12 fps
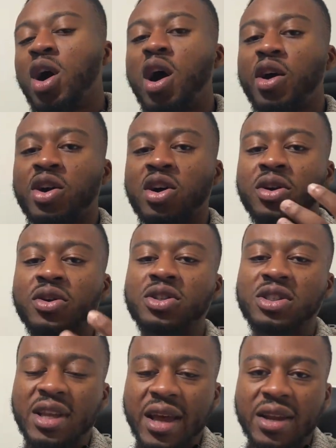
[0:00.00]
are going
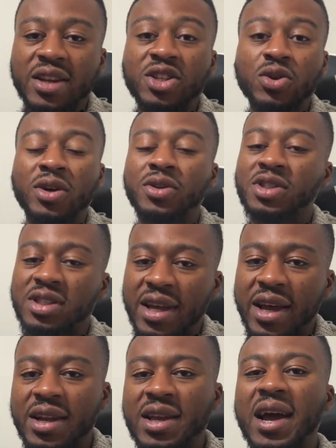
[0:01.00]
to need to
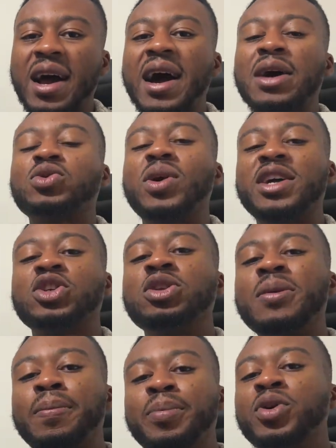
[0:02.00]
understand how to
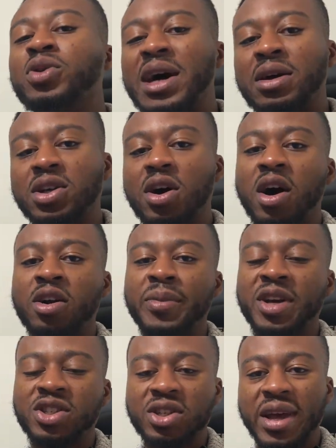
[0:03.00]
actually build out the
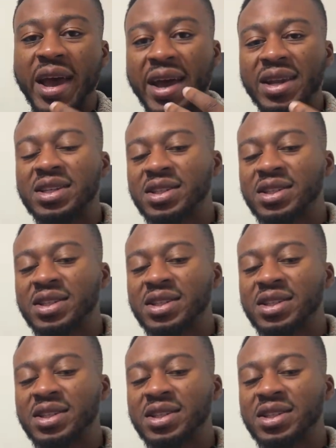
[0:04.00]
automation and the